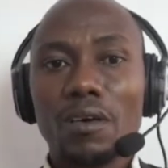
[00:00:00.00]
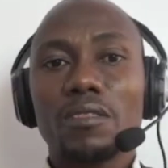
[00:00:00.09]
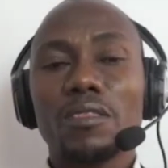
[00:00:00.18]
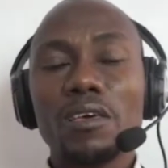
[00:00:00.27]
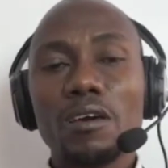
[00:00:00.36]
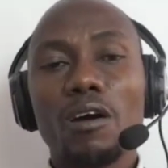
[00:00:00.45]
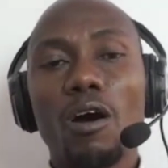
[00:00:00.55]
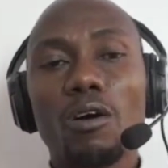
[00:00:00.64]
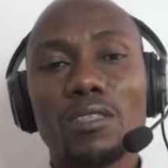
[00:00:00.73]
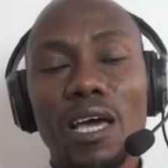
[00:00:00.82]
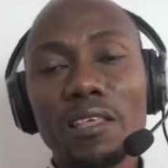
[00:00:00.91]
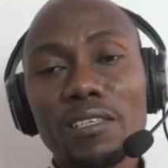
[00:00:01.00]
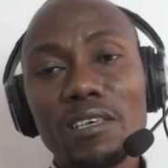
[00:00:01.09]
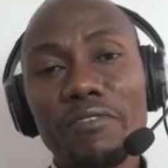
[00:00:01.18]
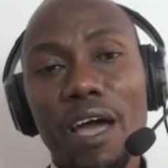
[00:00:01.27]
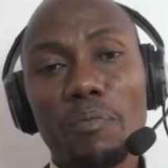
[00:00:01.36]
The
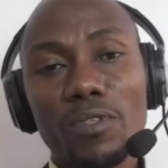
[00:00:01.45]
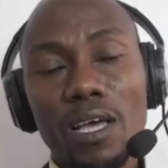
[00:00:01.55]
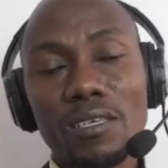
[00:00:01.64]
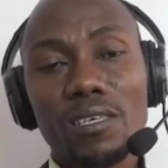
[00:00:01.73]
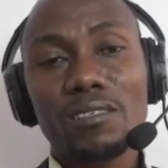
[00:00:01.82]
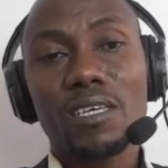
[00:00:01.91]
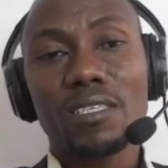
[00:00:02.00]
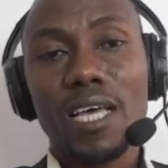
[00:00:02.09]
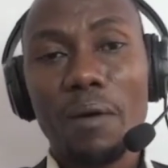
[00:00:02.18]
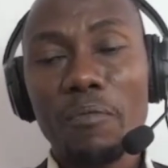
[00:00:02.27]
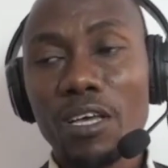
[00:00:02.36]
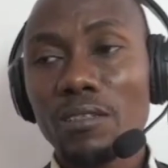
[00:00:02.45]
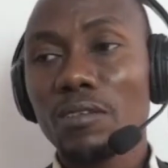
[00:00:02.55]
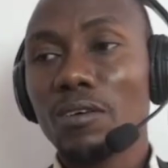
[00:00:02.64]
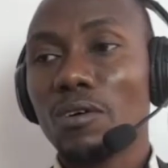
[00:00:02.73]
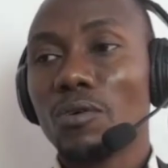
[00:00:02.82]
alternative hypothesis determine
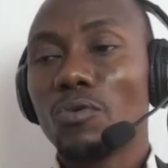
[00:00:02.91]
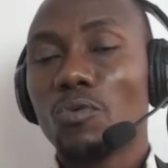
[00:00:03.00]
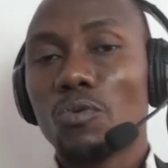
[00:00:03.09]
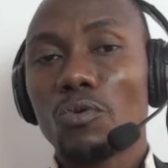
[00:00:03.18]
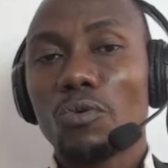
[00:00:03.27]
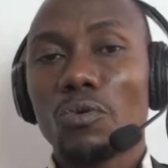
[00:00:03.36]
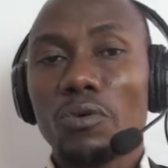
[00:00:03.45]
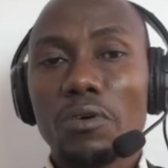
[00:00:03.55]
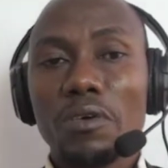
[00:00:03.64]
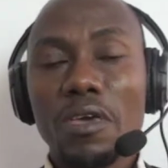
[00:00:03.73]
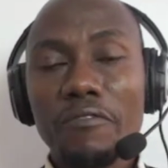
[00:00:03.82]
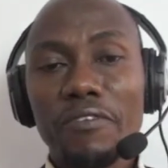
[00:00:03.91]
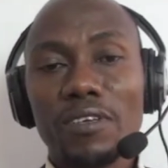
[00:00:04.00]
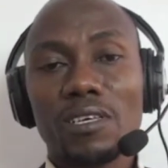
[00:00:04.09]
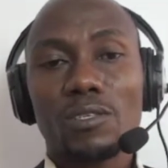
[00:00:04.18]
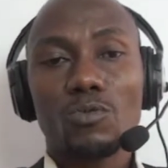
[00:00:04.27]
if
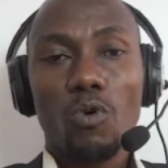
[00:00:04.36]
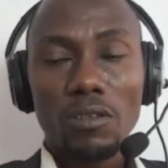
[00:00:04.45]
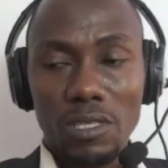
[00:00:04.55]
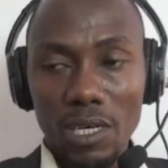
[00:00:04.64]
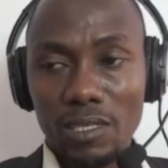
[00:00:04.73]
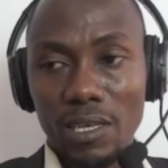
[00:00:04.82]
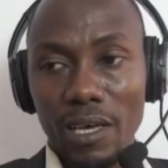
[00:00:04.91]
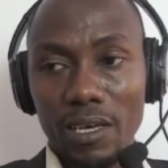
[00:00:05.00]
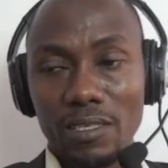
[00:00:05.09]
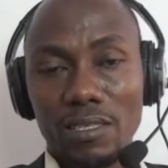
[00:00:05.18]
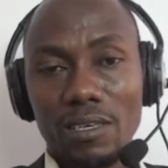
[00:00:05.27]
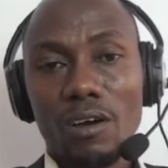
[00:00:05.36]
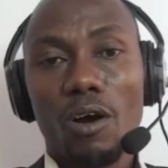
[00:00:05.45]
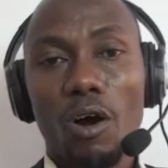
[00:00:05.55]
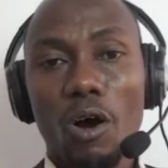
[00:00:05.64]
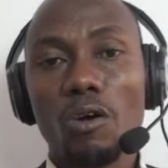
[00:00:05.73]
it is one-tail test
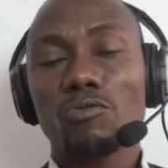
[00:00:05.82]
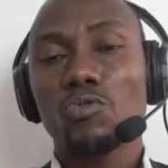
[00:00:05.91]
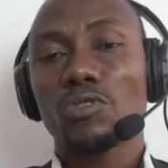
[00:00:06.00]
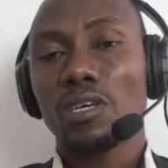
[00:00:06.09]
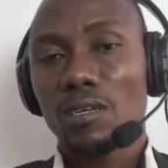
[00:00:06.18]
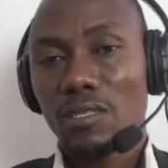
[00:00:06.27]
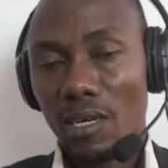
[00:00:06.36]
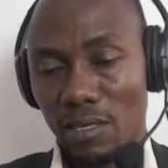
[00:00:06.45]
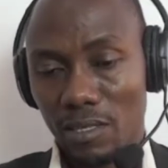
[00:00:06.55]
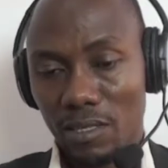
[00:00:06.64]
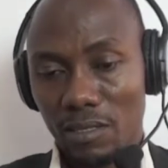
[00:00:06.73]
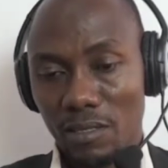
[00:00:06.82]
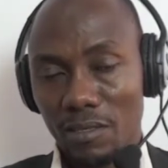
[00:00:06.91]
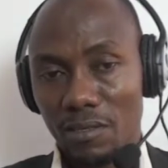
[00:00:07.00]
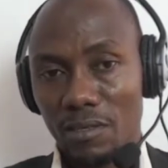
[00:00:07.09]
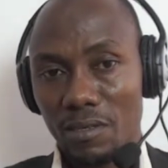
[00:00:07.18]
or two-tail test.
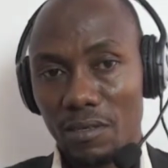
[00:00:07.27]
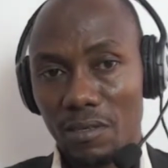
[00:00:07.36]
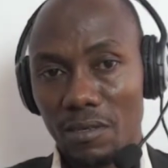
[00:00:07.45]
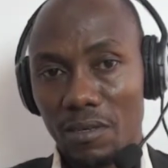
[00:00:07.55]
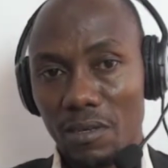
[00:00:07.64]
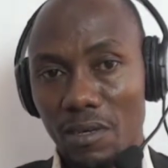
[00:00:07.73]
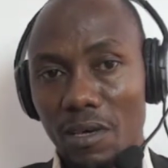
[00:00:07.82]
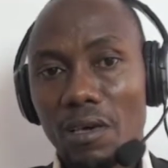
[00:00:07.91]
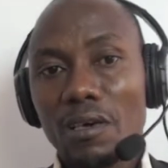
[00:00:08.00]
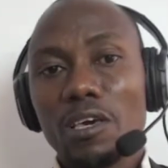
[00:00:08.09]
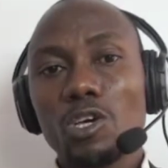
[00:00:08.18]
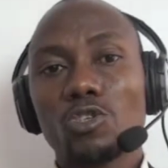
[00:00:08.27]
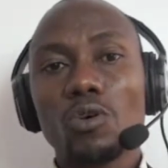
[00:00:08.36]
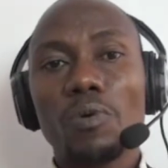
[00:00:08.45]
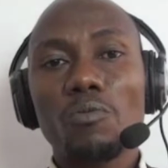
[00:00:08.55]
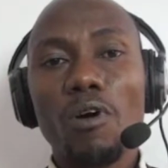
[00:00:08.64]
It
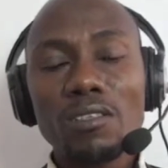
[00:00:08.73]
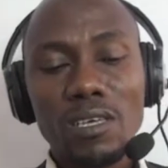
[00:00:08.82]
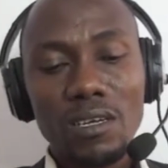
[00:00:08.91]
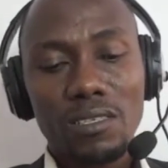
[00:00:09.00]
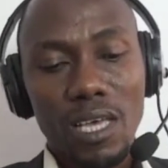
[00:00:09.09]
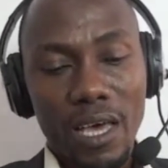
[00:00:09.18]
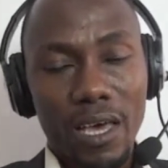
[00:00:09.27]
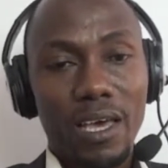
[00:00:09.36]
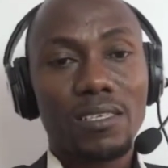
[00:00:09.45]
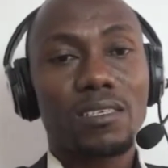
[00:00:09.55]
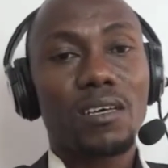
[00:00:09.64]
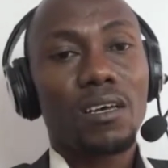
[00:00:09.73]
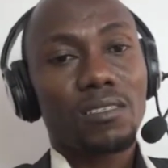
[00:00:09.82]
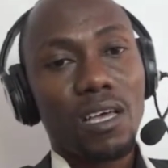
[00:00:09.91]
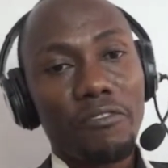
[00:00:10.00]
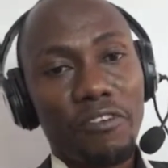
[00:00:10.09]
will be one-tail test.
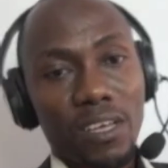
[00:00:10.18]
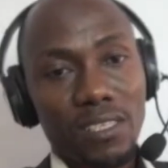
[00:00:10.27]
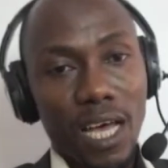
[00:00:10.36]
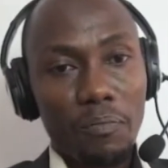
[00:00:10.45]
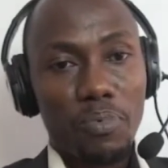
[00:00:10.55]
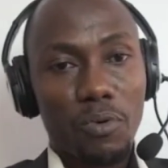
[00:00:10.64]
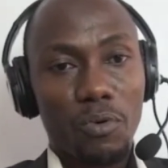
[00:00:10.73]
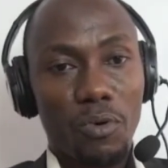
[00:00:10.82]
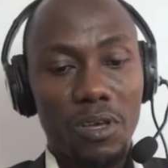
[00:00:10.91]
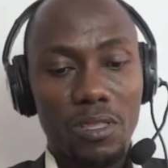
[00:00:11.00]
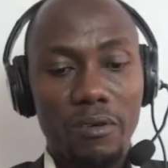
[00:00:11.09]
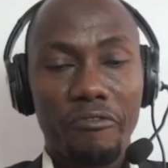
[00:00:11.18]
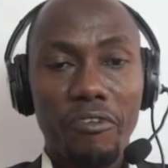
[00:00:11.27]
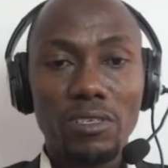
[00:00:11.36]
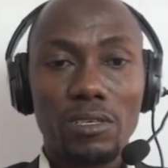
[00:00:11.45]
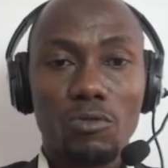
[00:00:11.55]
Take for example, in the
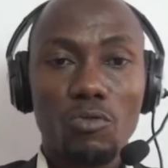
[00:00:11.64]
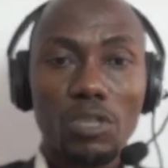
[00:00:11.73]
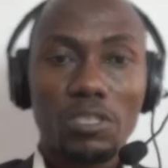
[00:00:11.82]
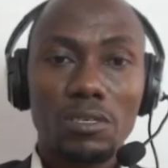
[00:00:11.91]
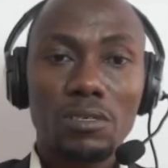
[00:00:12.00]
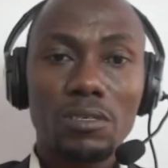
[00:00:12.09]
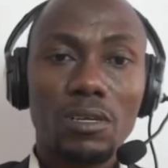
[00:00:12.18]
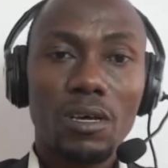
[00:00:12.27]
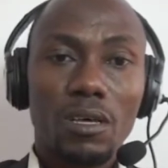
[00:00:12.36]
first equation,